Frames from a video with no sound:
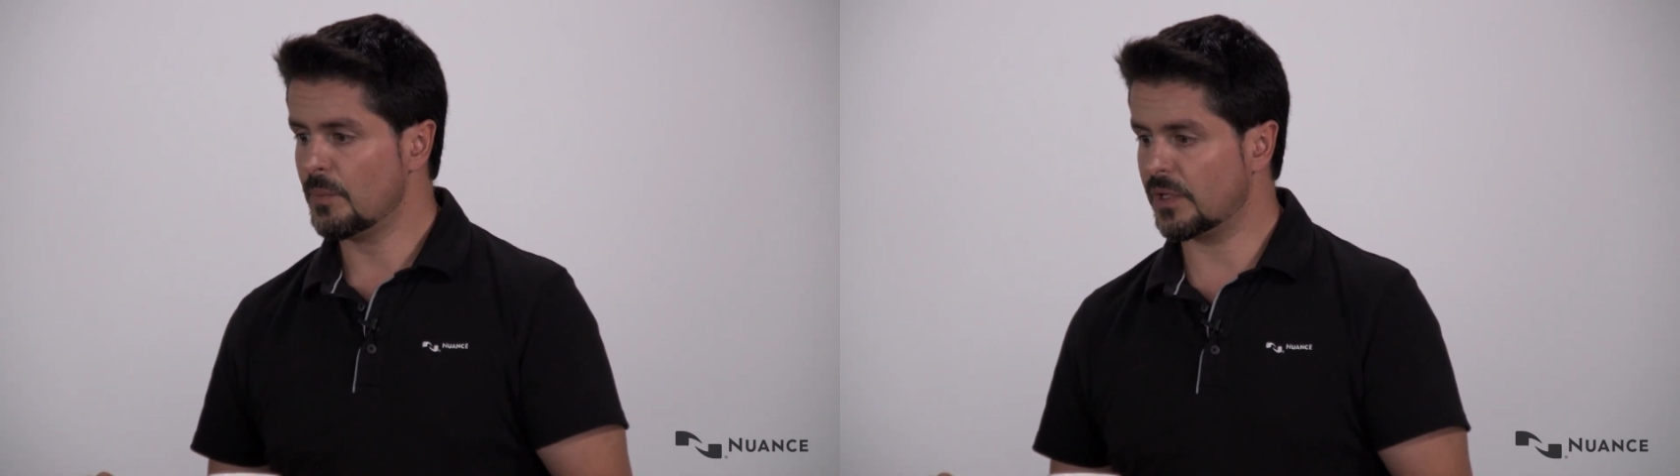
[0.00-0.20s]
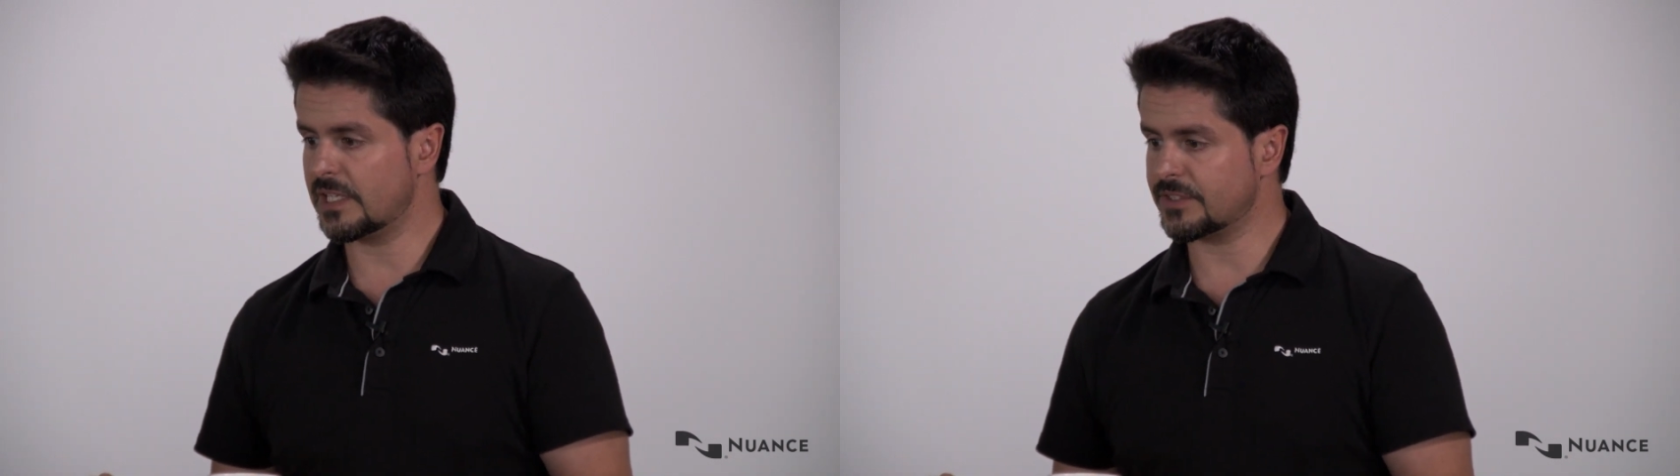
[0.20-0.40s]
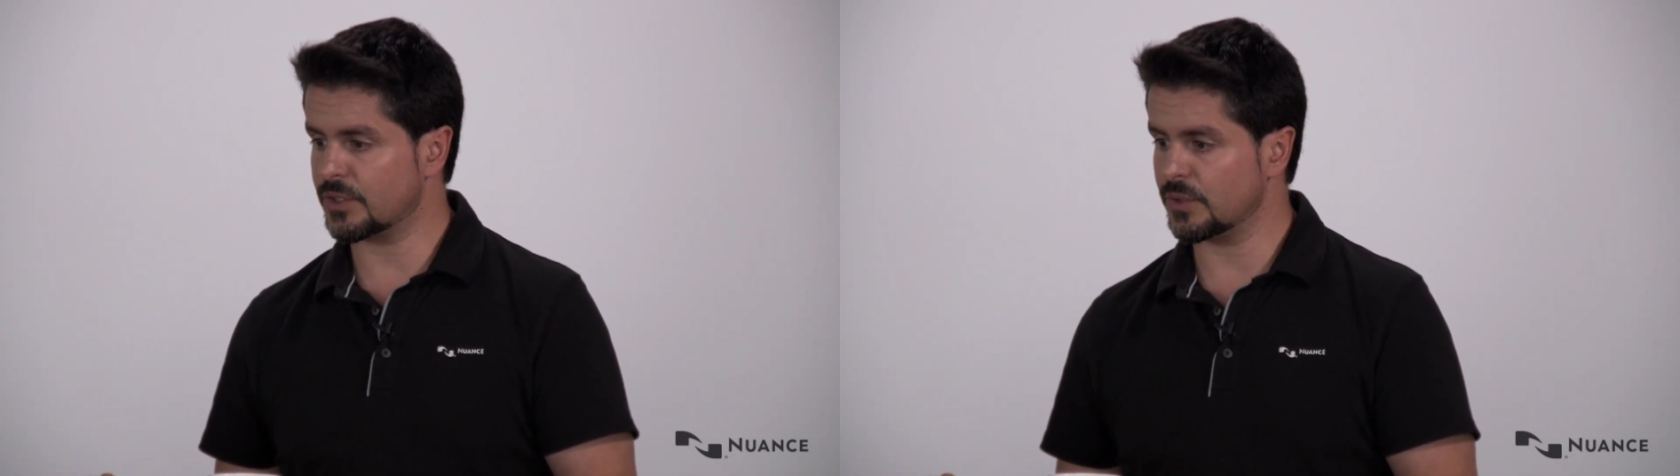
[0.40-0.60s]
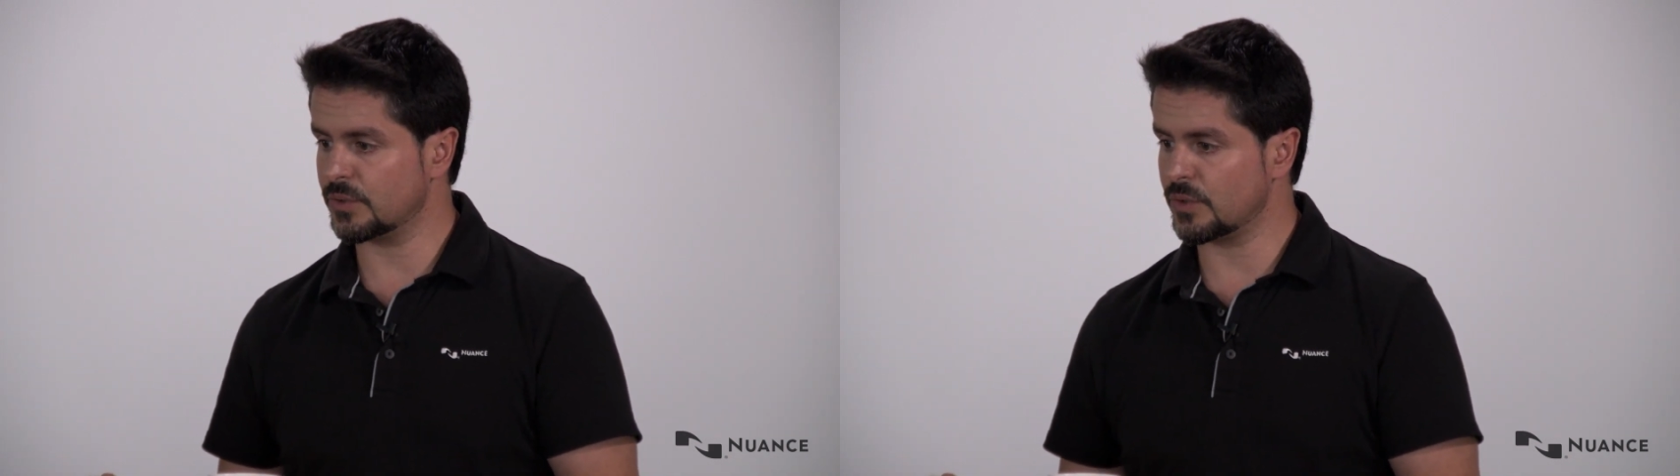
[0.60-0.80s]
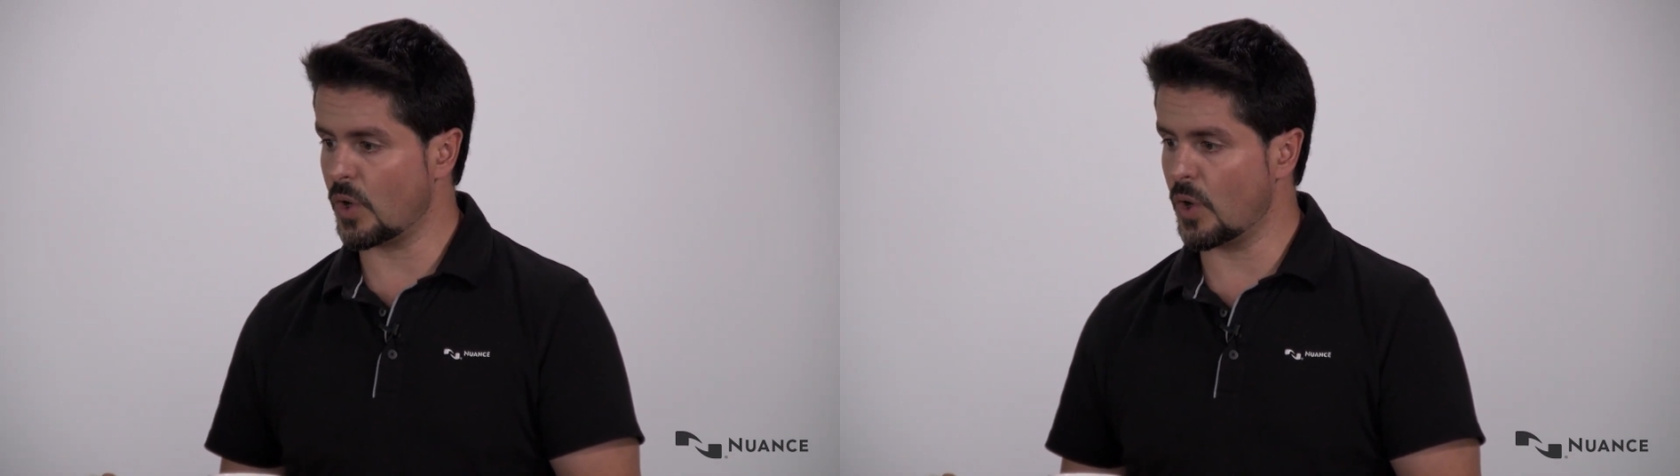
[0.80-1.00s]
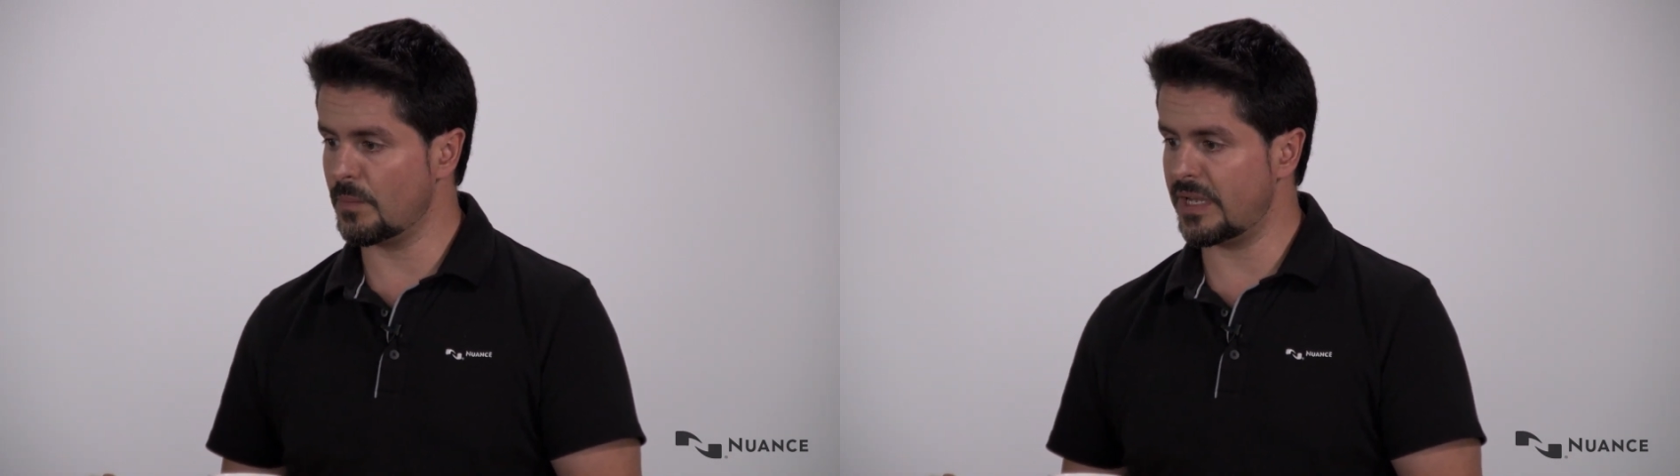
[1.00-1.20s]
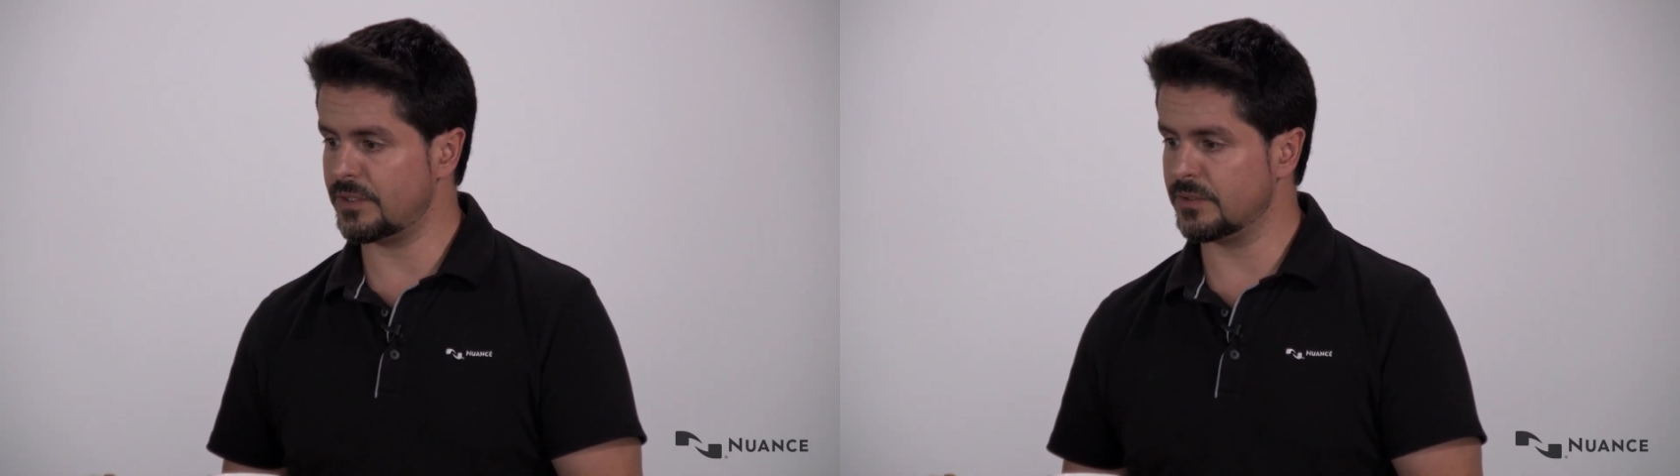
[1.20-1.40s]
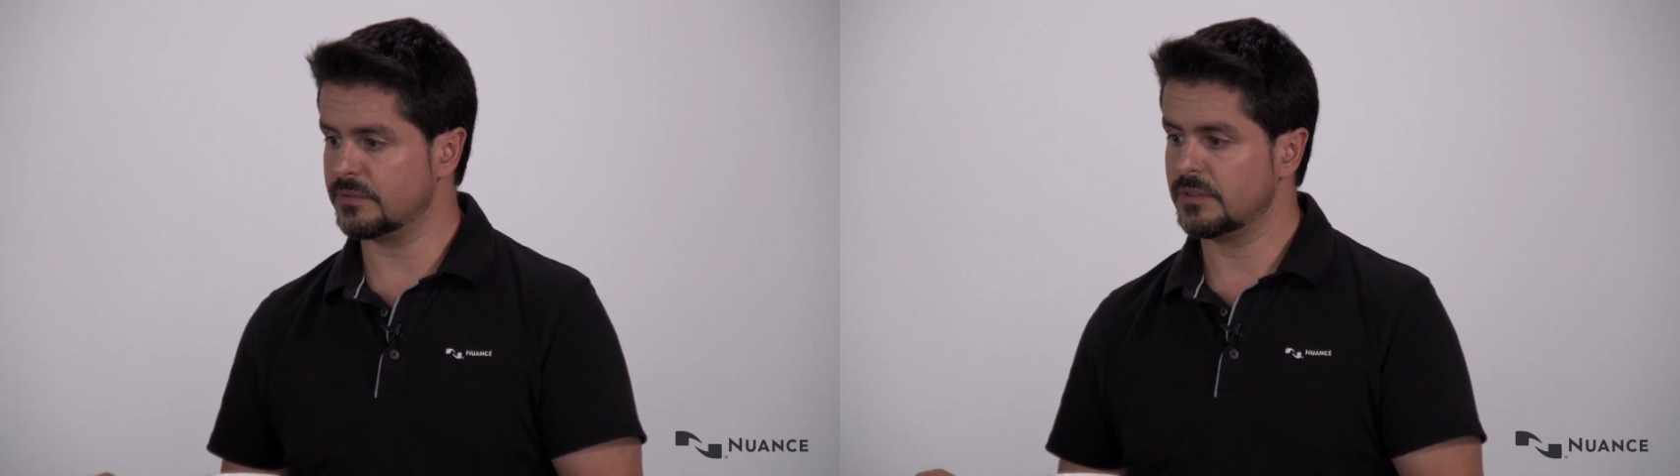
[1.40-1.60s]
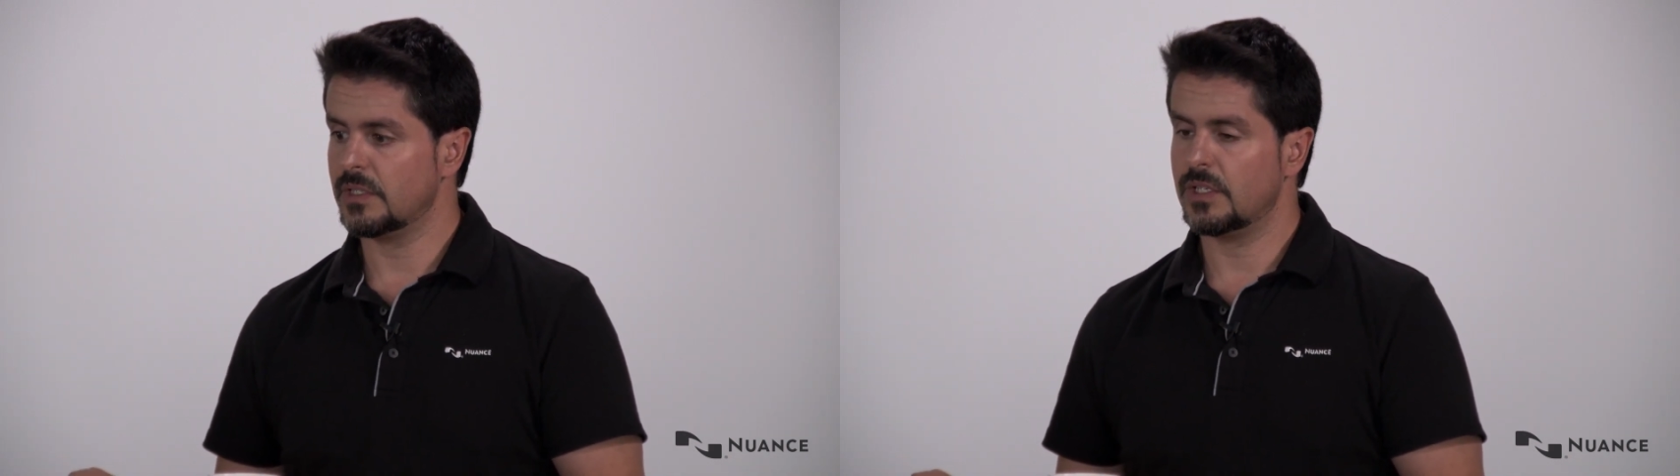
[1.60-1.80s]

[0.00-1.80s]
But let's go to the Home menu